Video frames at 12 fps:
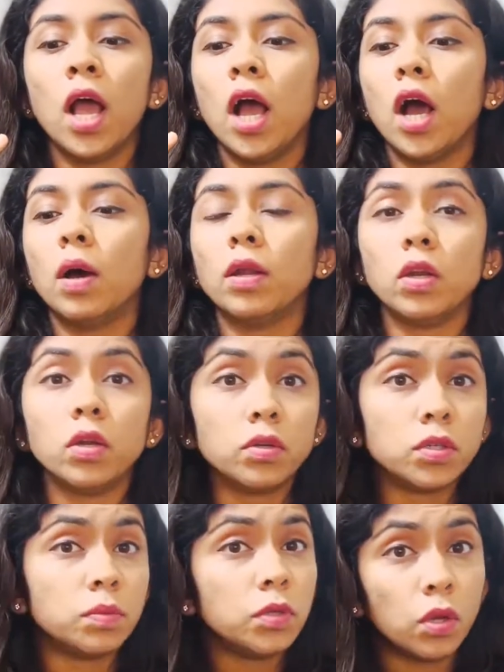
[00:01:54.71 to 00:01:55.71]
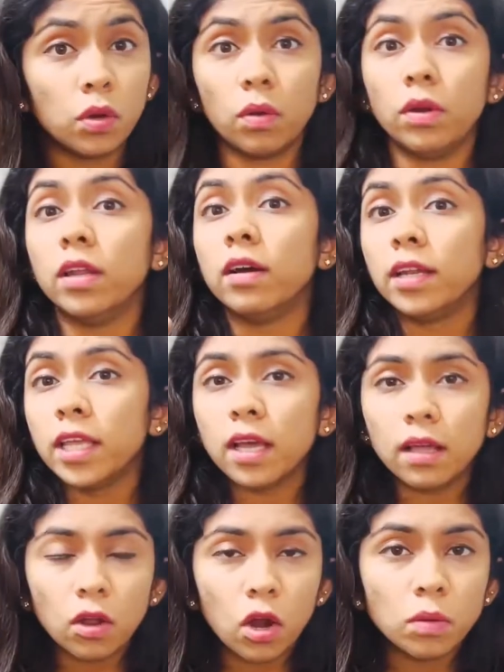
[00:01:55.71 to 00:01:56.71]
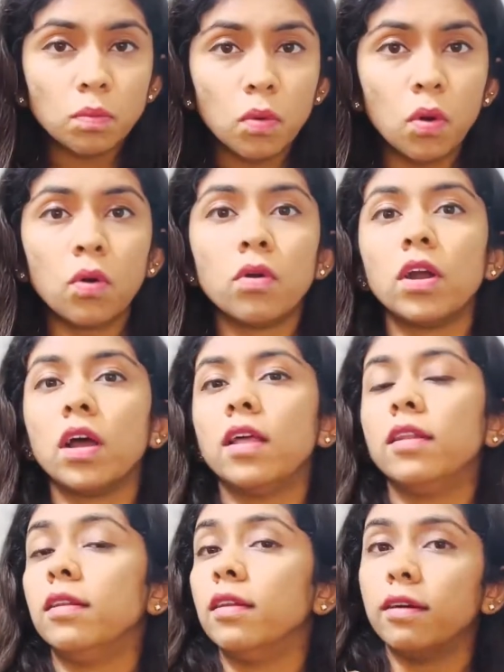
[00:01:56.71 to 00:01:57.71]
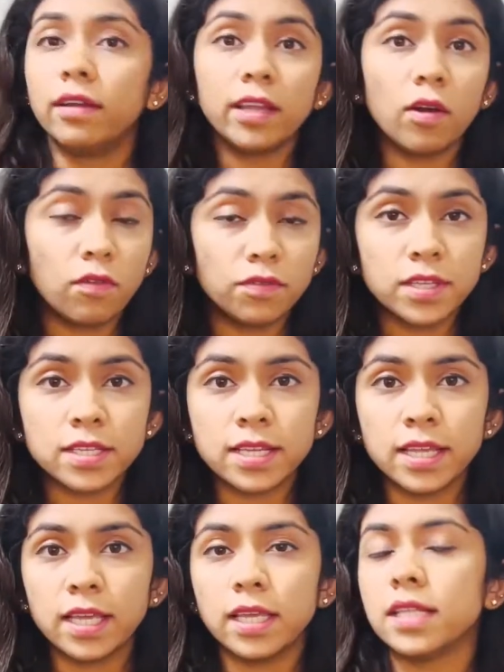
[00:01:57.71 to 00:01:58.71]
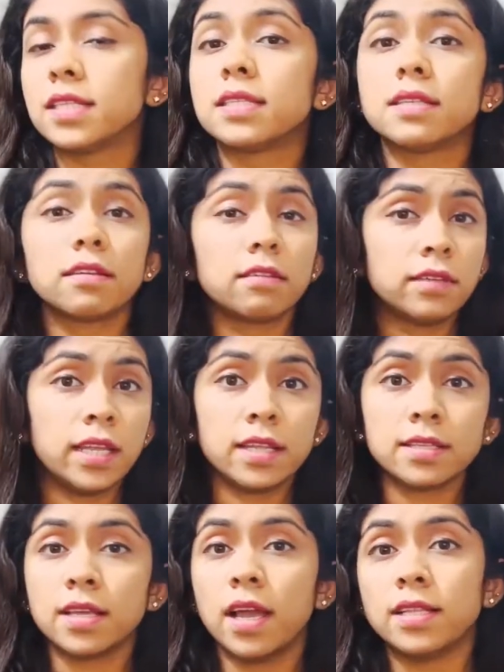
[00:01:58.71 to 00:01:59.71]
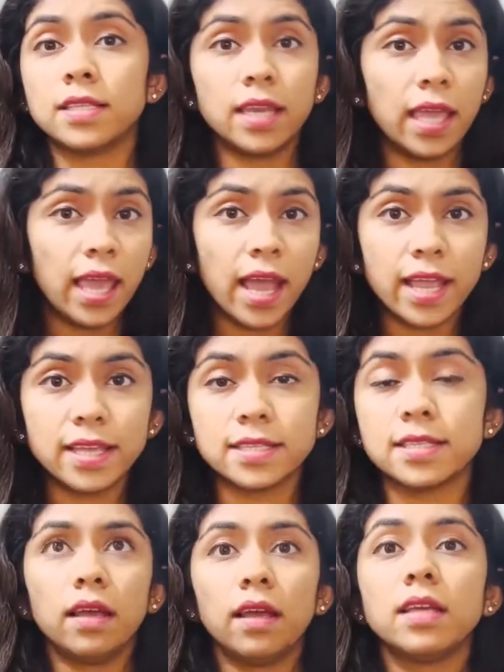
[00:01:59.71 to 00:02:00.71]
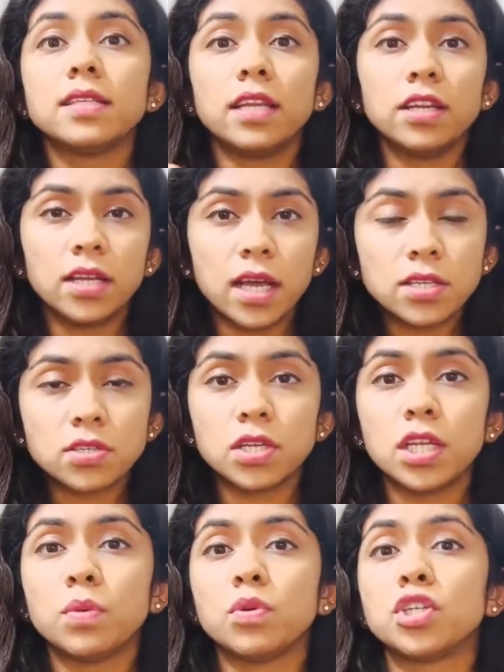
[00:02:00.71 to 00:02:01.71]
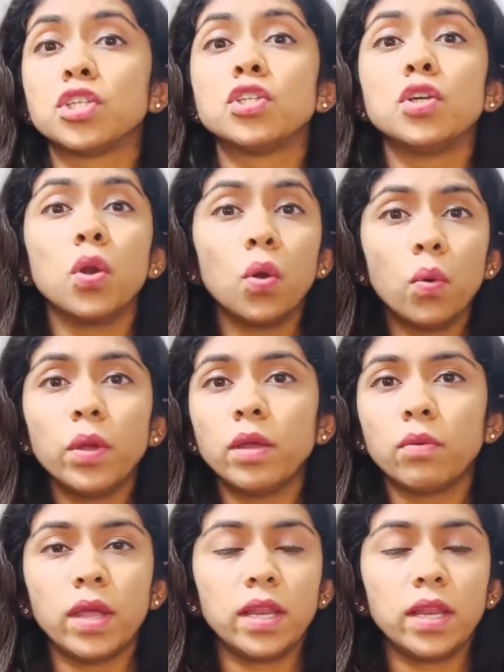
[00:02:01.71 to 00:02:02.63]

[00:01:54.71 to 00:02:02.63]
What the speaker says: a lot more. Learning, obviously, it's data science and AI is an industry which is growing very